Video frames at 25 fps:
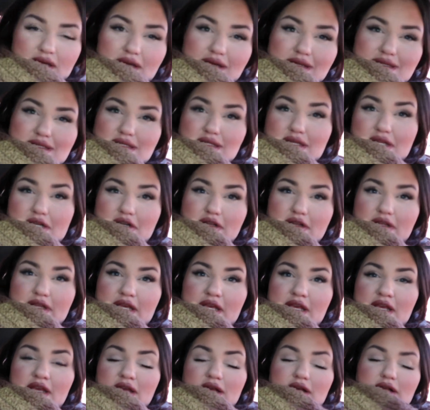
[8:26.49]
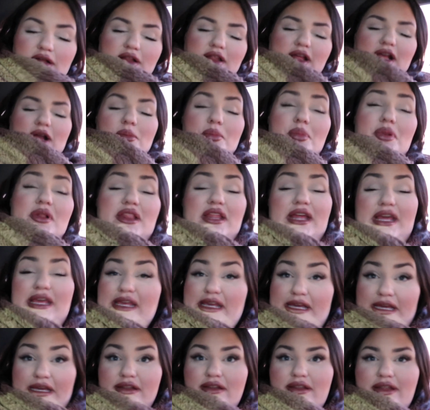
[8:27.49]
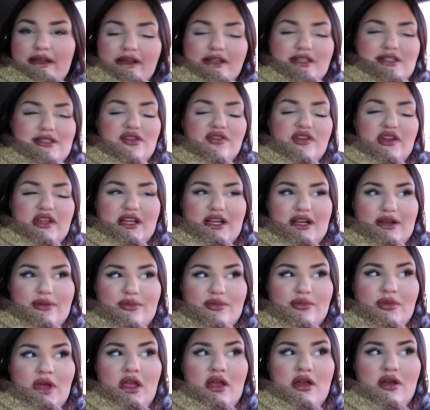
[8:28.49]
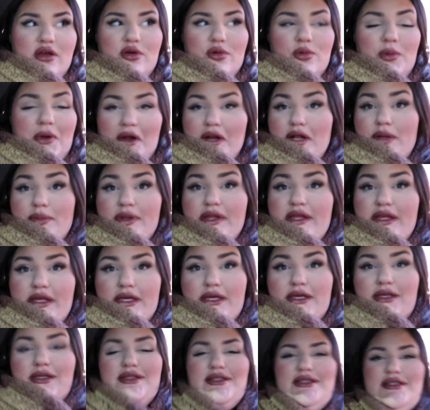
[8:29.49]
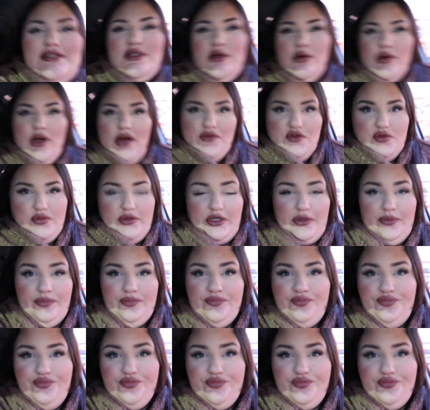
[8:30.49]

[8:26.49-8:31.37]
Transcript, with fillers: It's literally like a blanket. Like I just feel like I'm wearing a blanket. It's so comfortable.